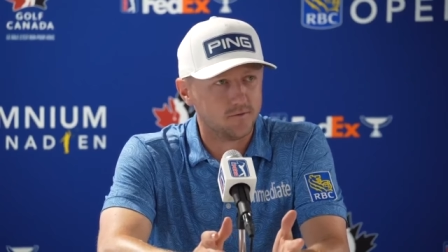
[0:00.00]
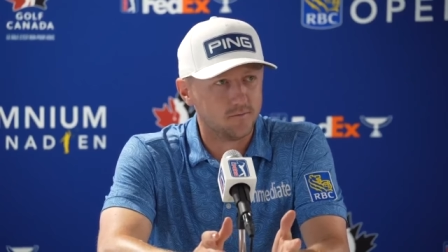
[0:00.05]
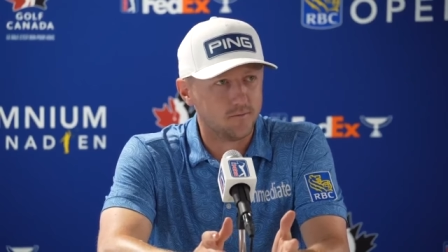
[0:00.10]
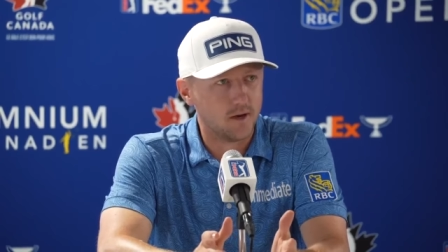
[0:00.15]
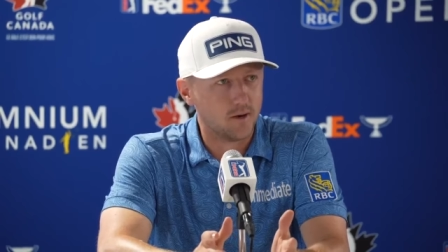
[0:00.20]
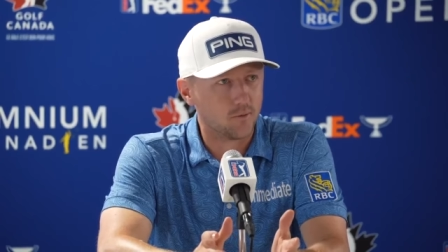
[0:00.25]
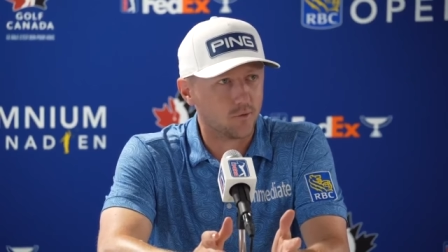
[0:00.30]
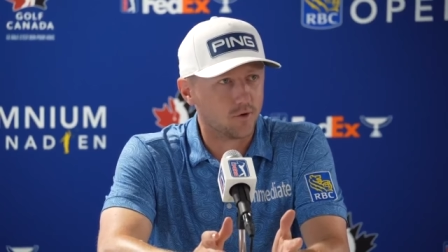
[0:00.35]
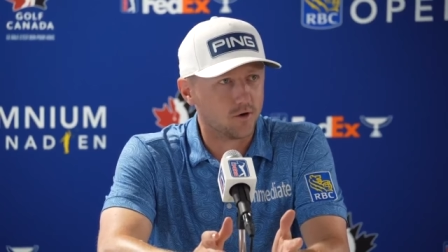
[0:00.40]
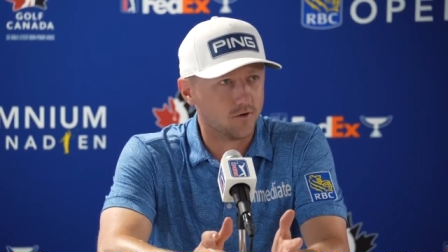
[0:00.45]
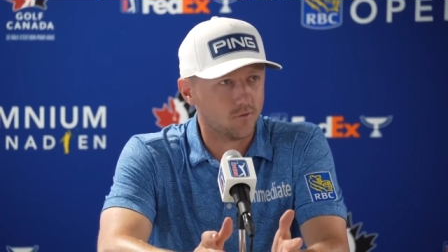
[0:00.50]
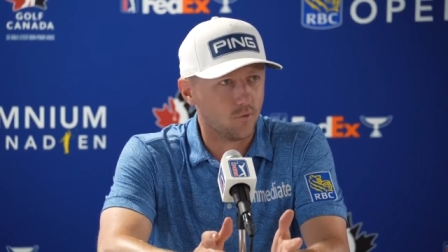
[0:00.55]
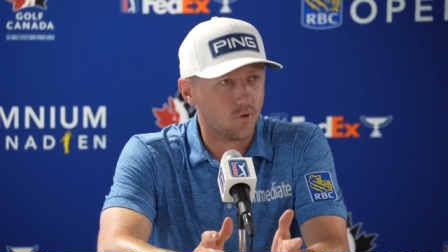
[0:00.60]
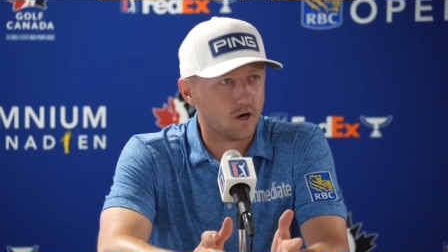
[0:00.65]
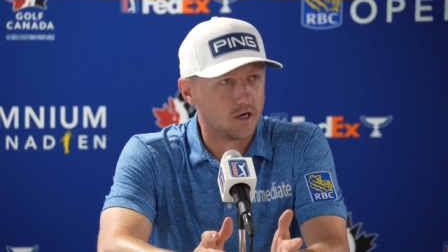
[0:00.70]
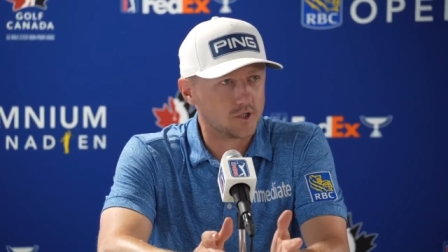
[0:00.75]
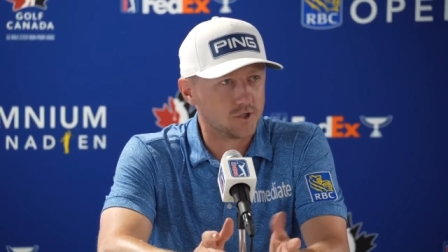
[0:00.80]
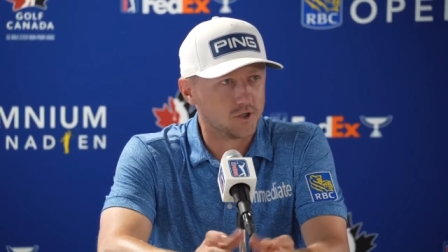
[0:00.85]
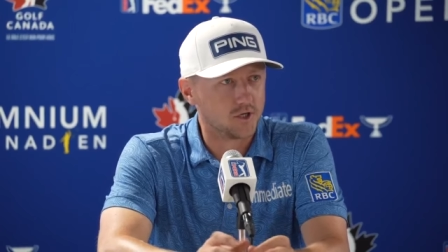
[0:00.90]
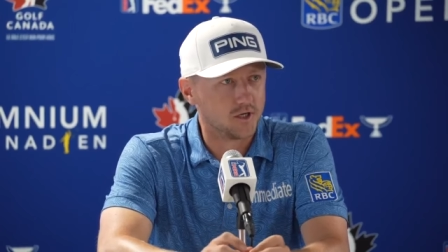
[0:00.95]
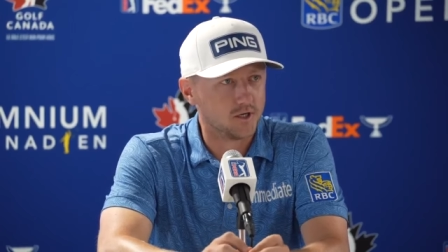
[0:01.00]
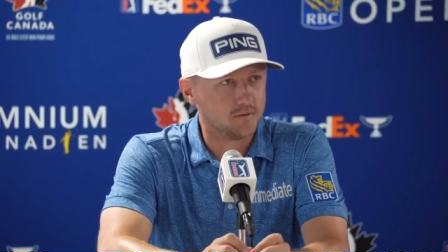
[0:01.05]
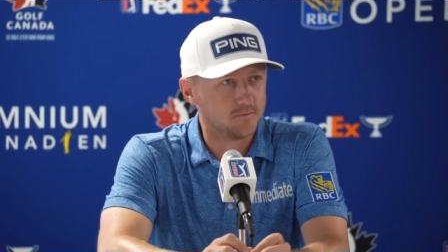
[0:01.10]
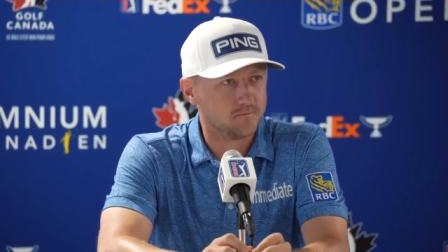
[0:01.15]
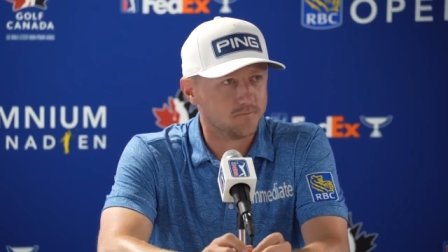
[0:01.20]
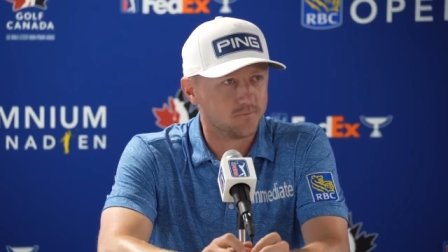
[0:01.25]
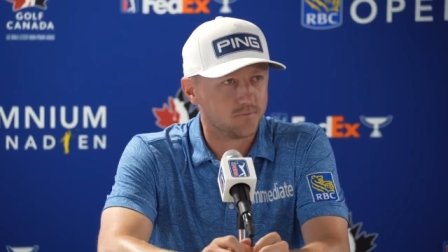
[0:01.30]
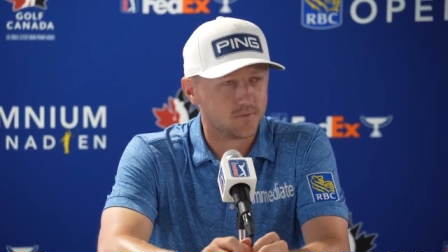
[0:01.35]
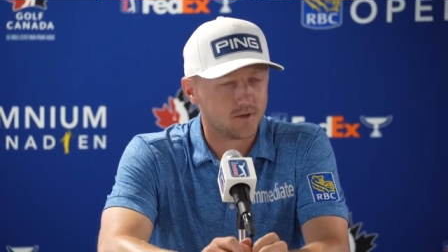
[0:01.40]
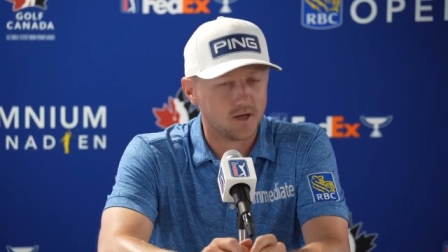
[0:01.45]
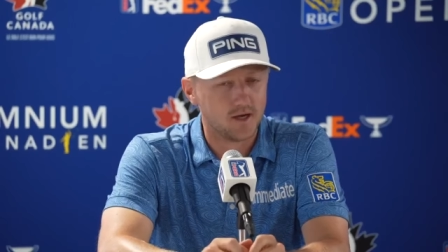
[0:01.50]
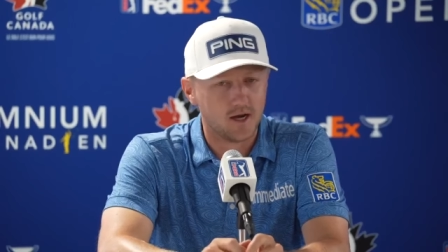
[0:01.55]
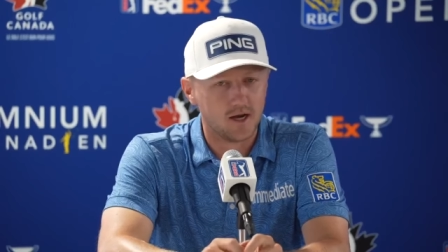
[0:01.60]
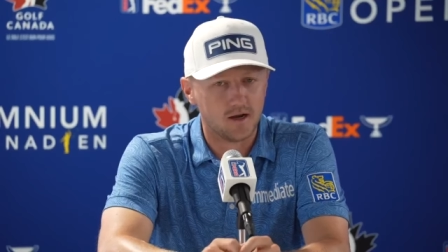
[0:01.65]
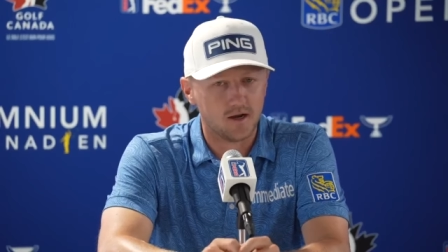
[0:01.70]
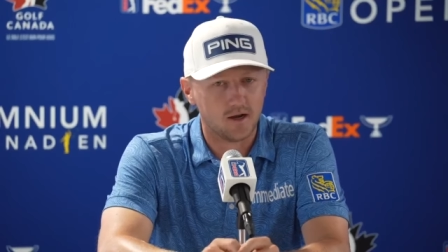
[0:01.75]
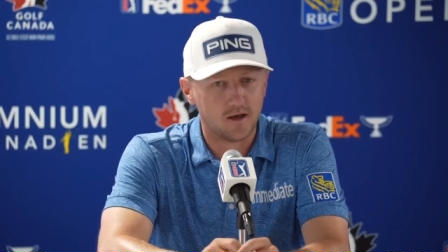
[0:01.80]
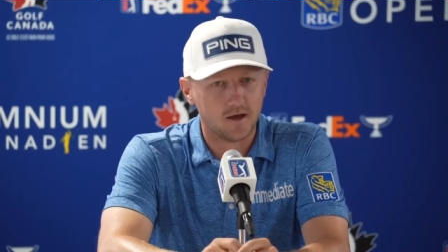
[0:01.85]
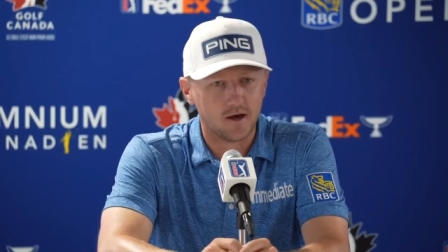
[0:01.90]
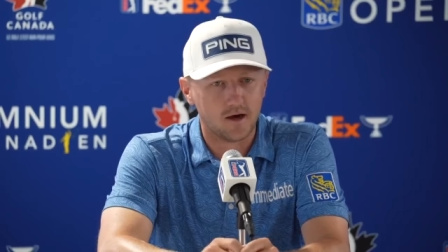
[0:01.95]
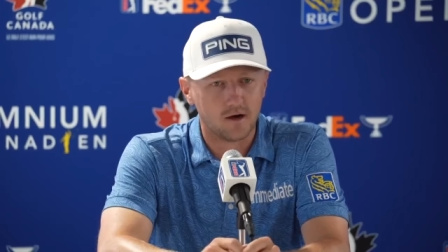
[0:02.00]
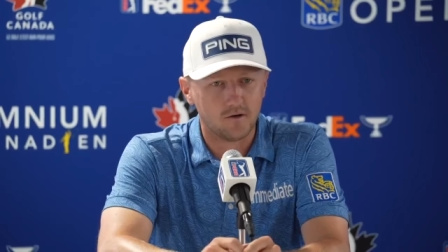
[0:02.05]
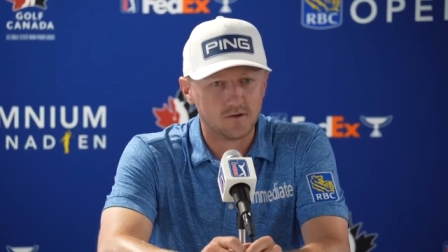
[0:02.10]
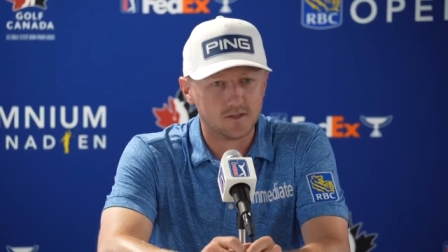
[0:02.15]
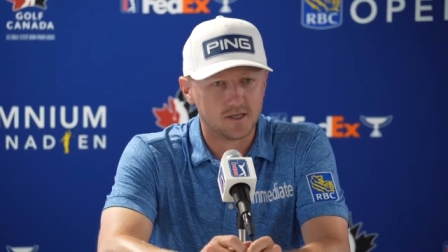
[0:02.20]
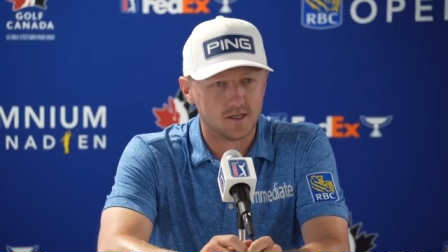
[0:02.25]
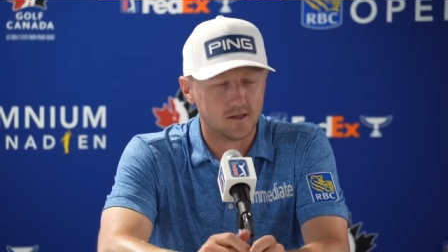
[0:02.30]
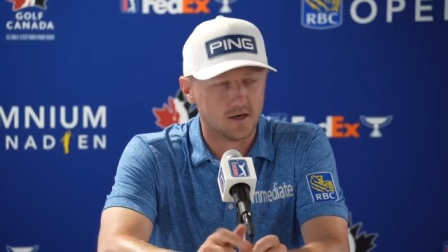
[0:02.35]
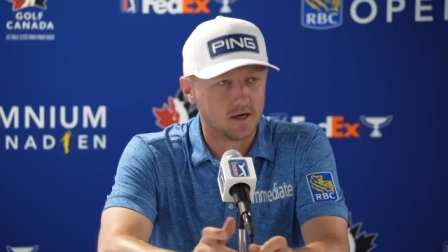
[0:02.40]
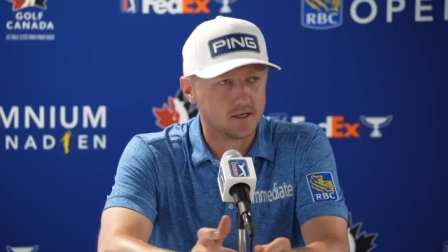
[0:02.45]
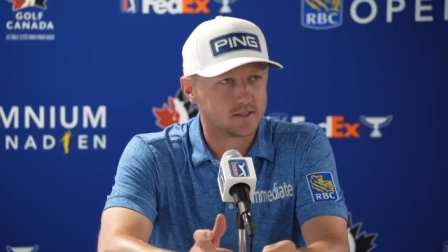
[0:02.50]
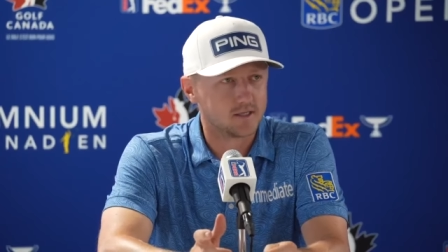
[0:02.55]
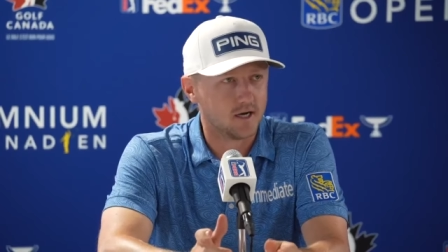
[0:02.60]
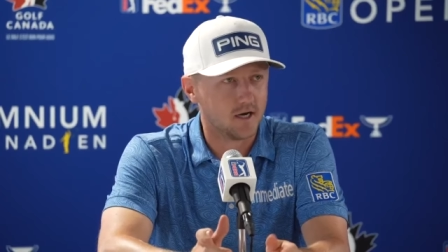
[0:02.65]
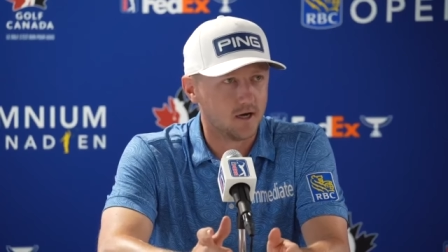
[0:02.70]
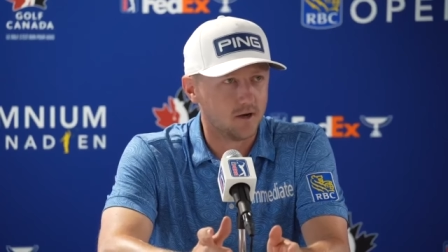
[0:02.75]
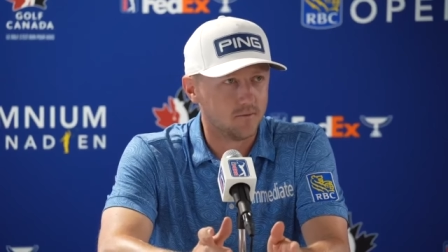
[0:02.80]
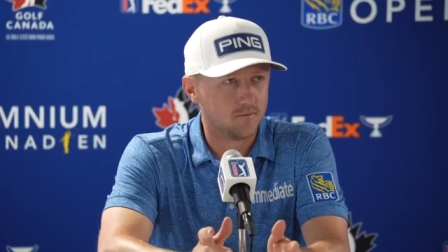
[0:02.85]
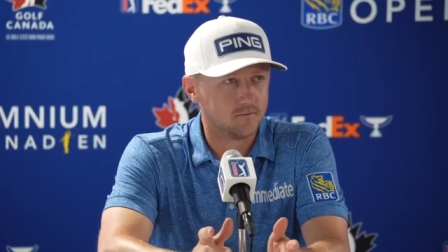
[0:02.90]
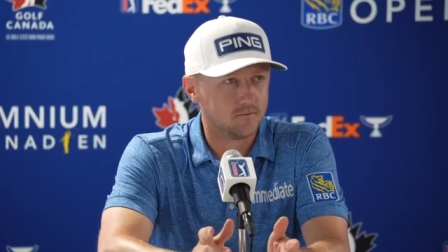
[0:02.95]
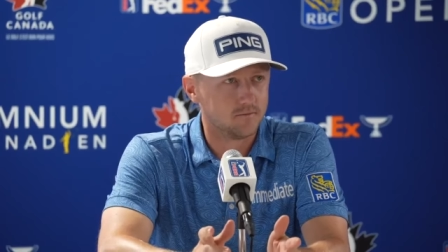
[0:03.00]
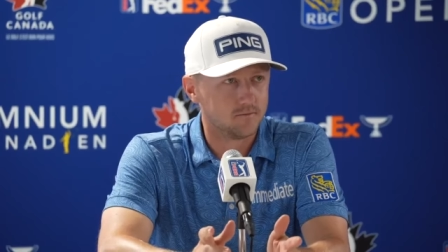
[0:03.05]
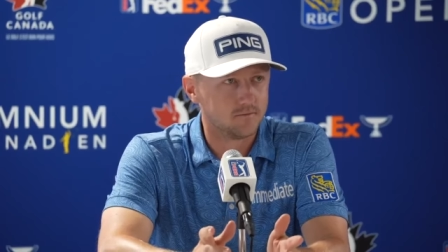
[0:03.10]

memory of watching him. And obviously at that time,